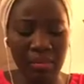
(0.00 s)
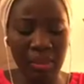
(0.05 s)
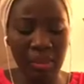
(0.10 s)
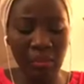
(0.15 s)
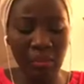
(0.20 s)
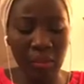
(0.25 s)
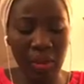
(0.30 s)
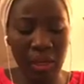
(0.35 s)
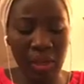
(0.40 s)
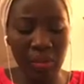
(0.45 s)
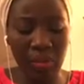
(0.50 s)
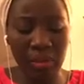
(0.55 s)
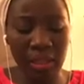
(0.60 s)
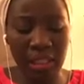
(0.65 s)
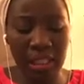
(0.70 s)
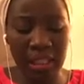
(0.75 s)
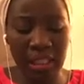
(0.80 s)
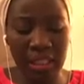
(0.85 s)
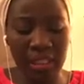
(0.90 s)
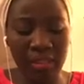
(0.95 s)
mean, where we
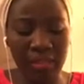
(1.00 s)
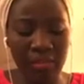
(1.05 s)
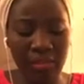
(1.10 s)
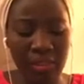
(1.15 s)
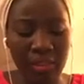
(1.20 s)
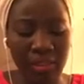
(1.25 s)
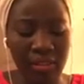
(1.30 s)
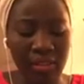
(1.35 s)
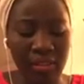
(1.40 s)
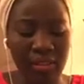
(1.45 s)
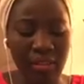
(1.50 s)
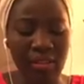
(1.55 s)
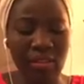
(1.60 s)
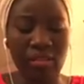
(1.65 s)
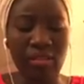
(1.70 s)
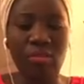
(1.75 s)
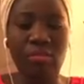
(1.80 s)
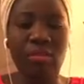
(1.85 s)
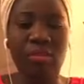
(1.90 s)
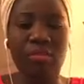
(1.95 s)
lived,
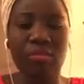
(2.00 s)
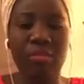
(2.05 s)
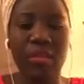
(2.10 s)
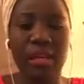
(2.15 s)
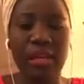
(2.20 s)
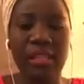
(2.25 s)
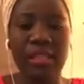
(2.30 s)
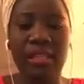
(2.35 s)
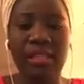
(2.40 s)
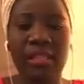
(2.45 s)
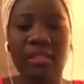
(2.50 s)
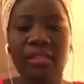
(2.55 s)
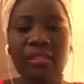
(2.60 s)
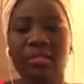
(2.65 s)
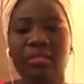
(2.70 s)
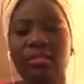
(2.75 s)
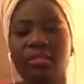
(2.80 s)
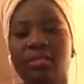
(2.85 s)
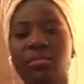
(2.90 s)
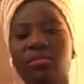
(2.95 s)
there was a barracks.
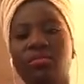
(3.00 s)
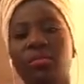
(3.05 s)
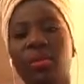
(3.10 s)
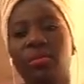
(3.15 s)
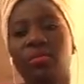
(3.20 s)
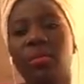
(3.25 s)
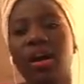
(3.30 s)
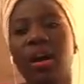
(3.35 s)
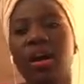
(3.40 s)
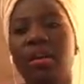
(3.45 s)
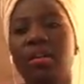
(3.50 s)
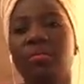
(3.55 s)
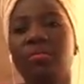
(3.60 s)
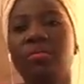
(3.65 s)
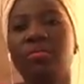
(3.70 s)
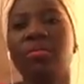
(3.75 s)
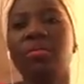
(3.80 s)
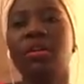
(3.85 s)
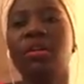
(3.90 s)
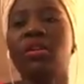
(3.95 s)
So my
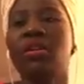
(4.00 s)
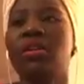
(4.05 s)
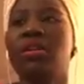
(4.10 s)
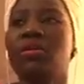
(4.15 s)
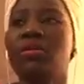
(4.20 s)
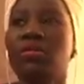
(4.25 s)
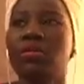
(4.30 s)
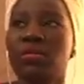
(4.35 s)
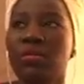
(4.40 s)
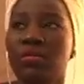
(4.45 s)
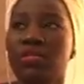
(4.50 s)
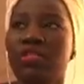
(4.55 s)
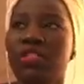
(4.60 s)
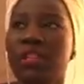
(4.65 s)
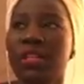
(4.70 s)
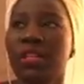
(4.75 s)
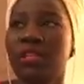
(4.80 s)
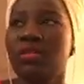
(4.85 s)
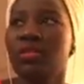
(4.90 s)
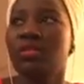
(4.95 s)
mom was
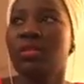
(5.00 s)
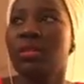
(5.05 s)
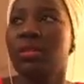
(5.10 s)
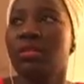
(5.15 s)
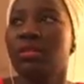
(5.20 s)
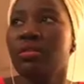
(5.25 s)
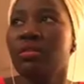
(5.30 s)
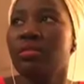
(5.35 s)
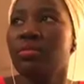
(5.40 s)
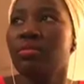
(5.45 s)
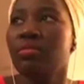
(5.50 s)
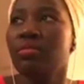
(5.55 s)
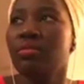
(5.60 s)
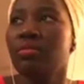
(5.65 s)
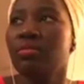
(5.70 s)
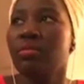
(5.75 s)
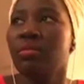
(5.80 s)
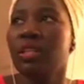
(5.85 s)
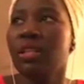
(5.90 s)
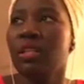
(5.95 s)
friends with the
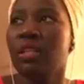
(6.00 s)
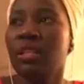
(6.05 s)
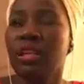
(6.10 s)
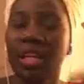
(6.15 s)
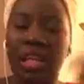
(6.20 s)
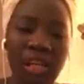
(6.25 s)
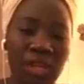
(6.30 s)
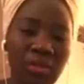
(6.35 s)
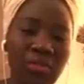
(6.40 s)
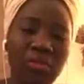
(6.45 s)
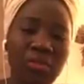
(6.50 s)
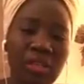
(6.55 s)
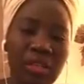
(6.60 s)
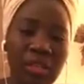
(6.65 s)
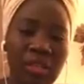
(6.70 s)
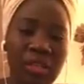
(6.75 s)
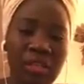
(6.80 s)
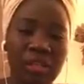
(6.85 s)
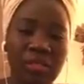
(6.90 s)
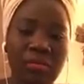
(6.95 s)
head of
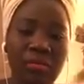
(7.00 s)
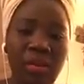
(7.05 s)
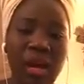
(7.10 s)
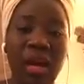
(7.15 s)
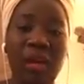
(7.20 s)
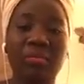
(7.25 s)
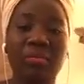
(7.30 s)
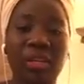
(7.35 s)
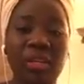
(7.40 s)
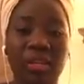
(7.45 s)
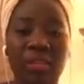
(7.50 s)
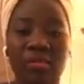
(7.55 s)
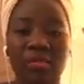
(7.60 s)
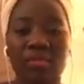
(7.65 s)
that army